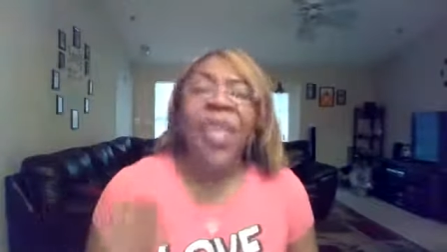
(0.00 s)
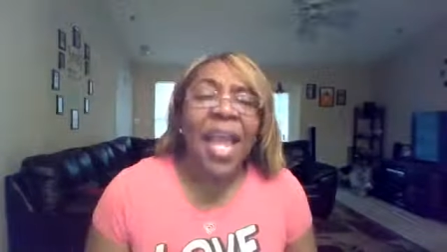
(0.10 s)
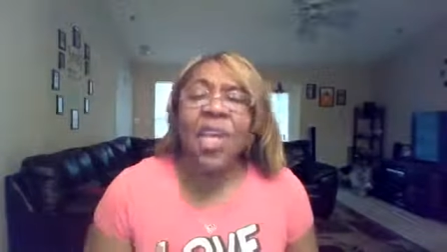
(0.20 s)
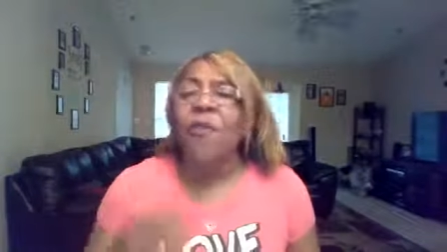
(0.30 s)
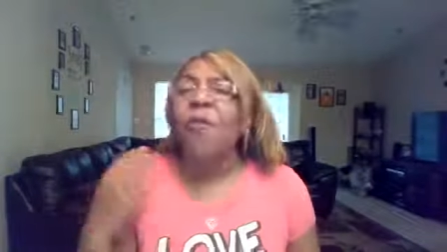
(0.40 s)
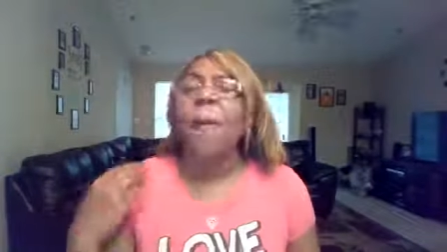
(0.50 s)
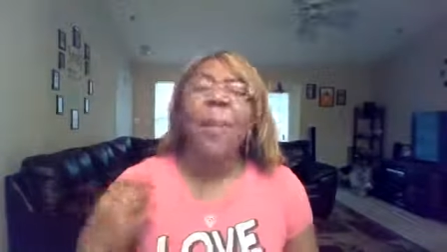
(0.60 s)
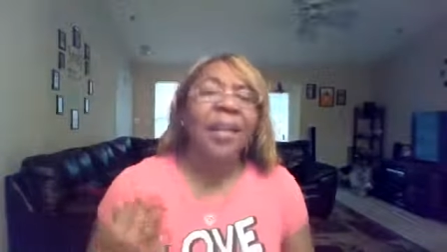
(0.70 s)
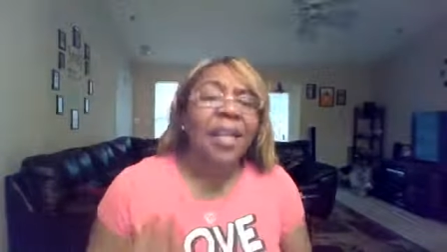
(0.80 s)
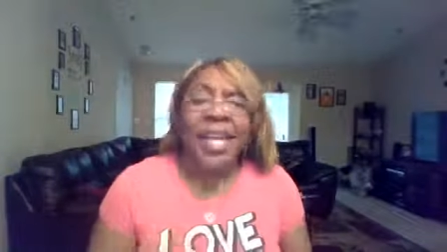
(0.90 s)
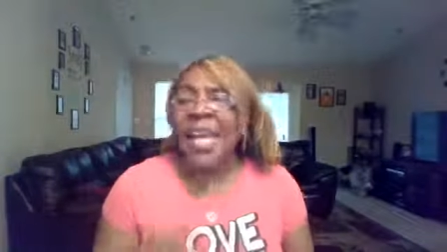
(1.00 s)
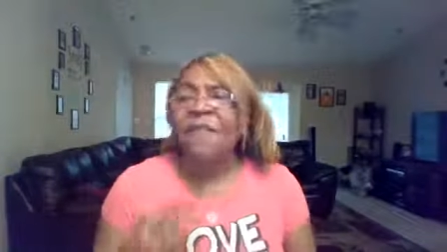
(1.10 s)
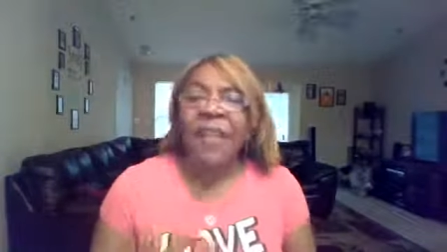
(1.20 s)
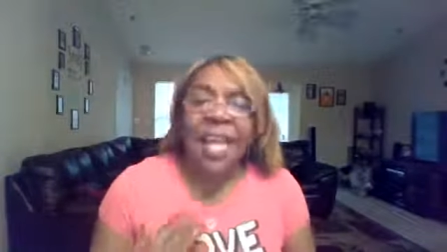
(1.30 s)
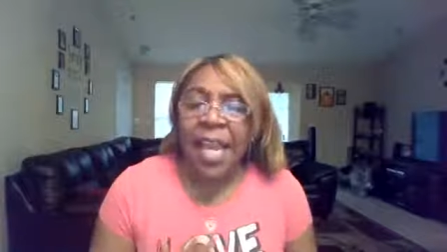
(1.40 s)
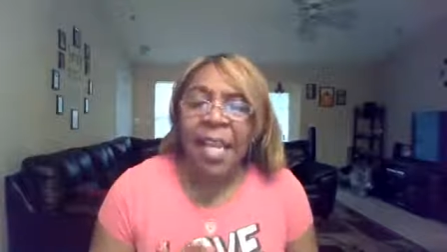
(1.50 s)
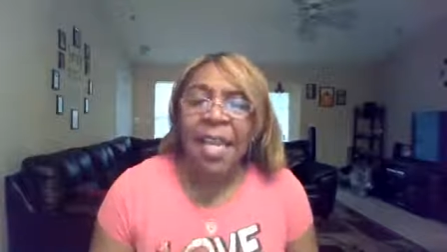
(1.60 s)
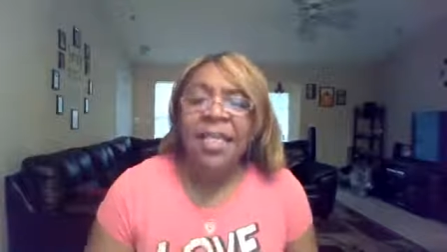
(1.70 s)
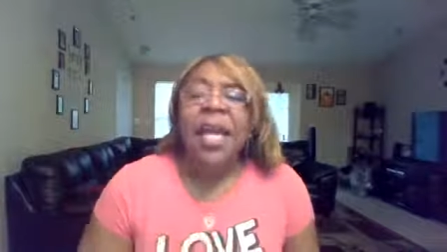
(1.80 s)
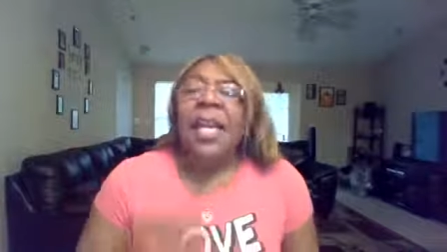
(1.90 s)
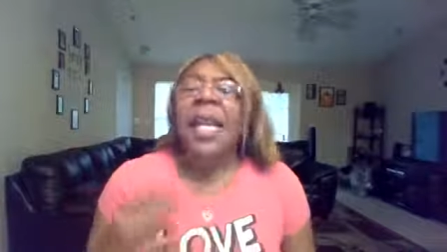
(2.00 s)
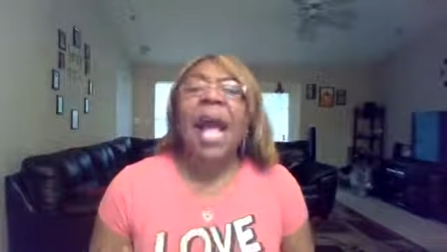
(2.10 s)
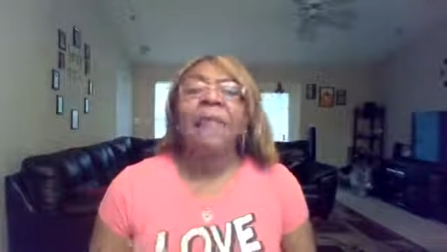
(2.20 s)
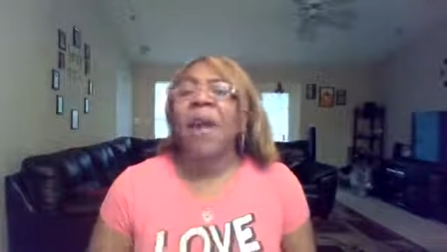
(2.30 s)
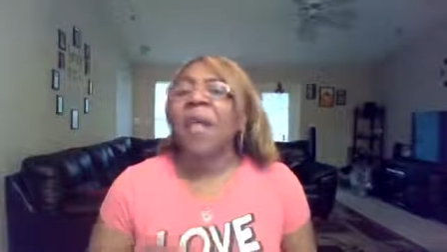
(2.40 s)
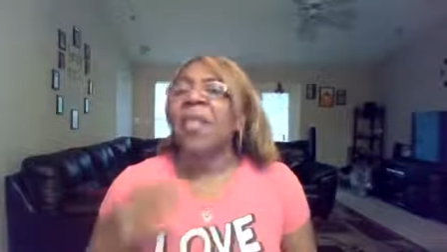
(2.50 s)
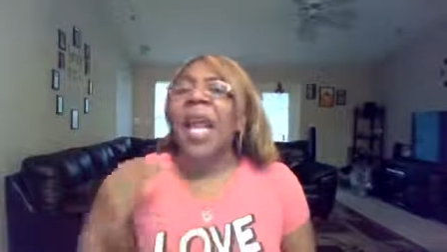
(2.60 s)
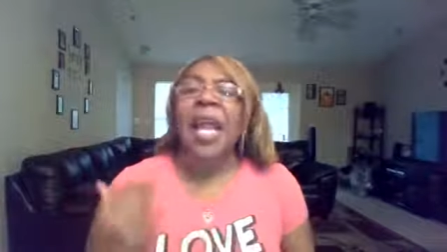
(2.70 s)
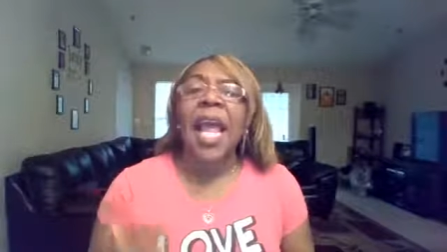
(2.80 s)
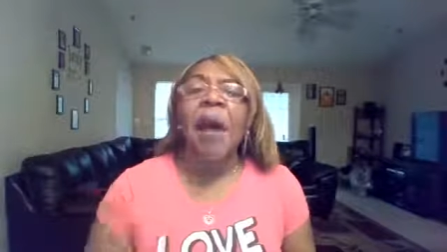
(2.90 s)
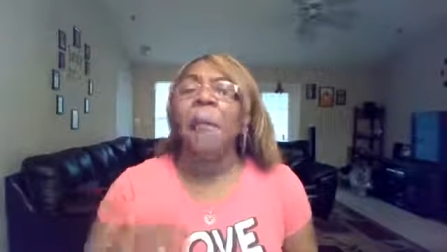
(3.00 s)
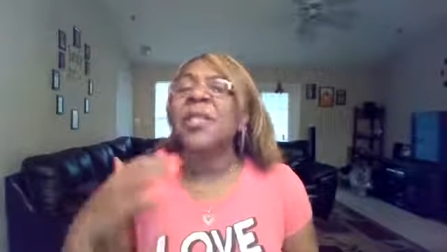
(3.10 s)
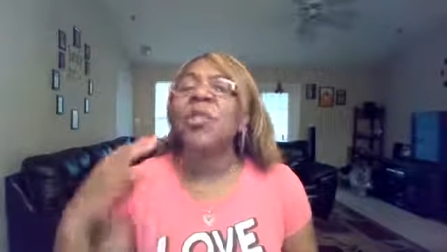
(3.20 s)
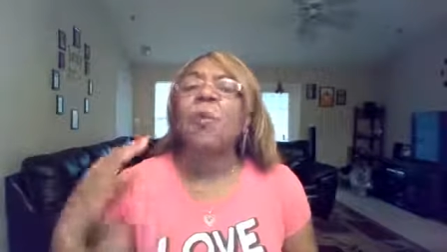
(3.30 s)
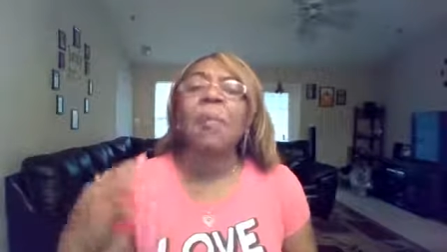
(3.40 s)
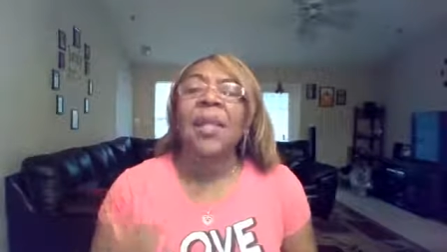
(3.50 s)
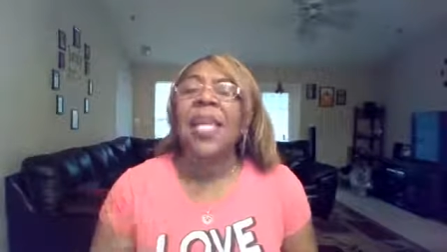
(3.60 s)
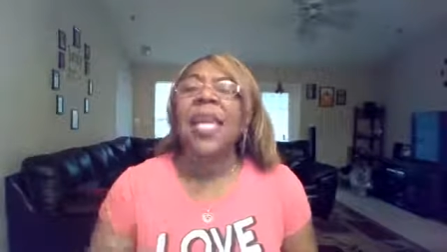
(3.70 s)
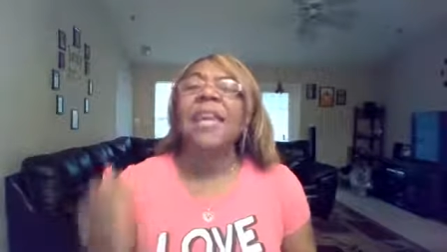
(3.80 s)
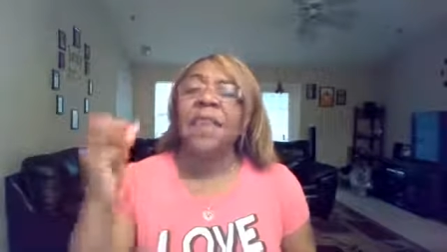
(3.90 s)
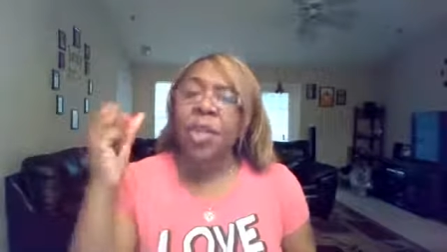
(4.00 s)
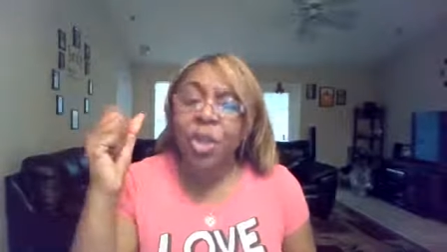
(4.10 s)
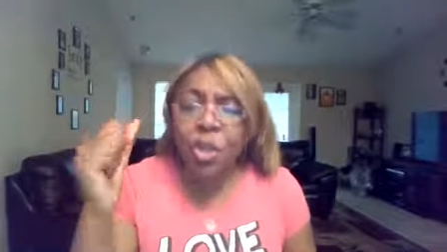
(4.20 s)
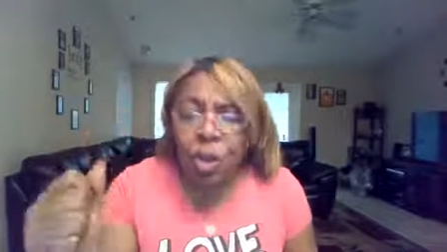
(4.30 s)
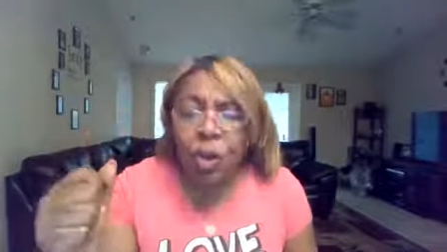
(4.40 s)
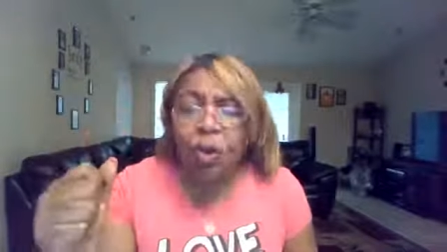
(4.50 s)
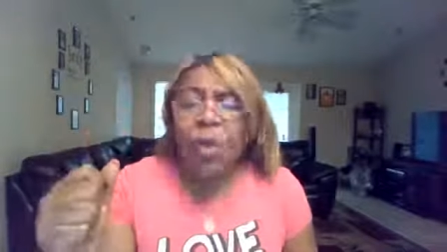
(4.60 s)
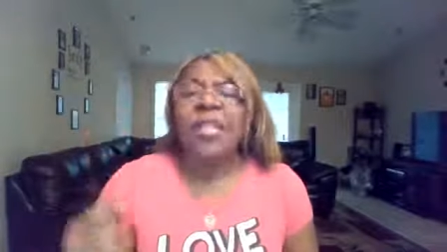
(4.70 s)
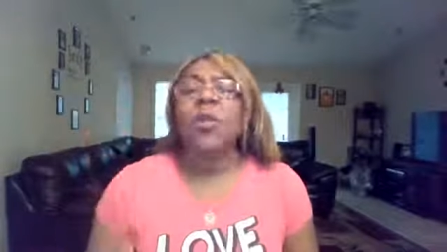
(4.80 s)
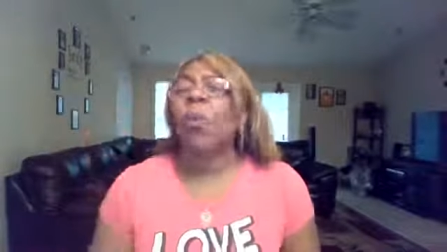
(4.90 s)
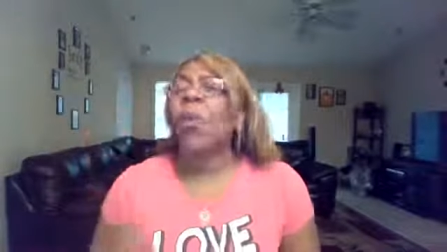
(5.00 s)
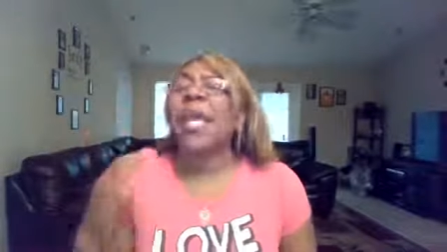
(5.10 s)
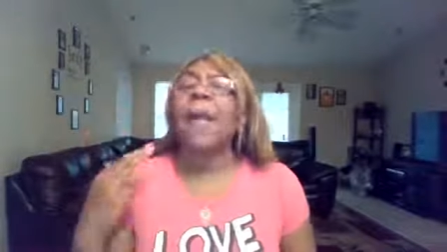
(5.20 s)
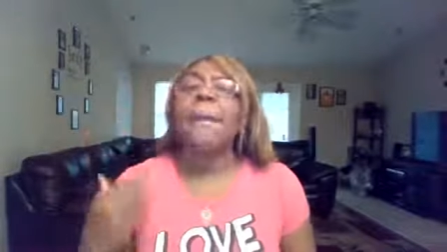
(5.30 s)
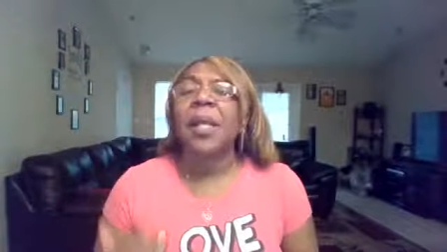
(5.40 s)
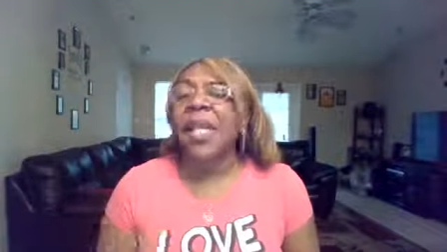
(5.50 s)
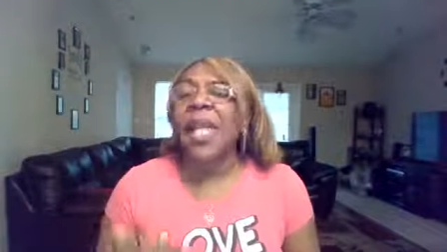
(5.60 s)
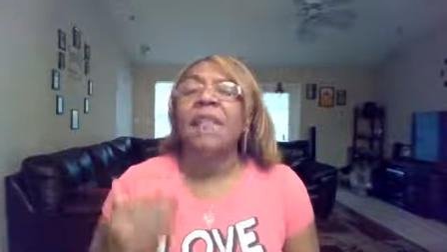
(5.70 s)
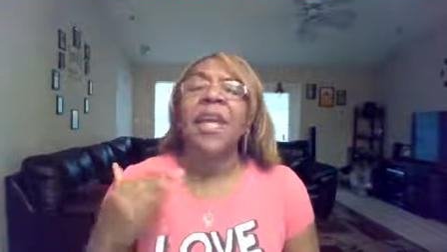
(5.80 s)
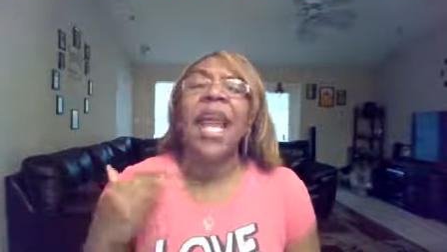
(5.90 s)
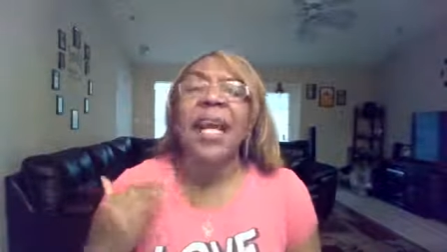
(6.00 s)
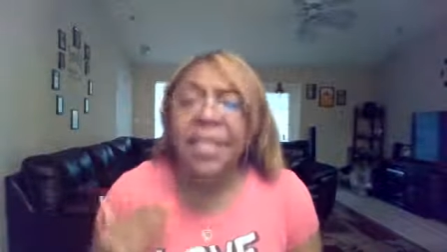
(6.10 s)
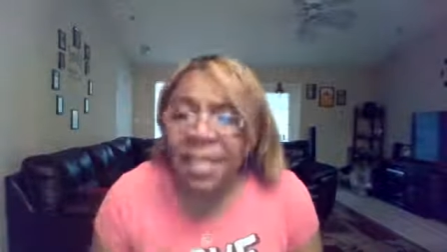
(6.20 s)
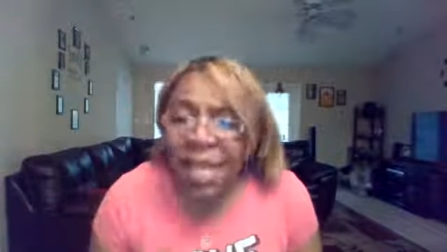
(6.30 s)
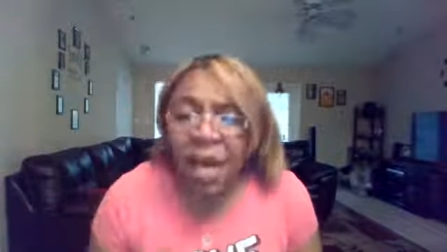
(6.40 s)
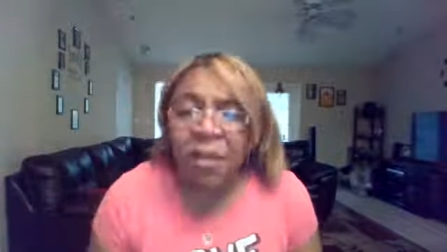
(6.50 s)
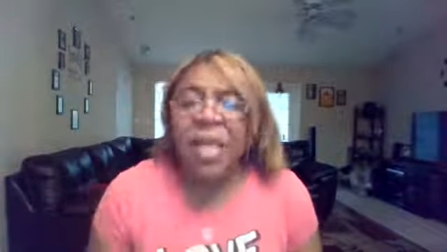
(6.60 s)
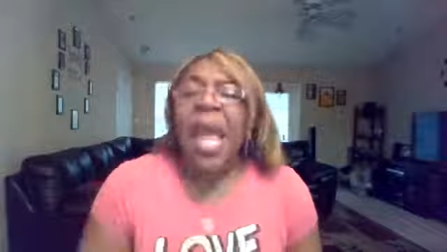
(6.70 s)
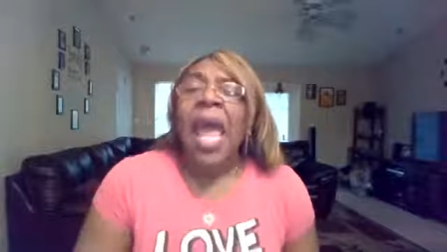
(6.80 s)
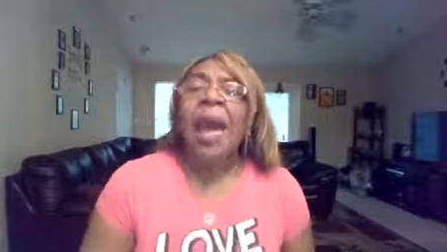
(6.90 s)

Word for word: Thank you for believing in us. Now, Father God, help us to believe in you so we can believe in ourselves.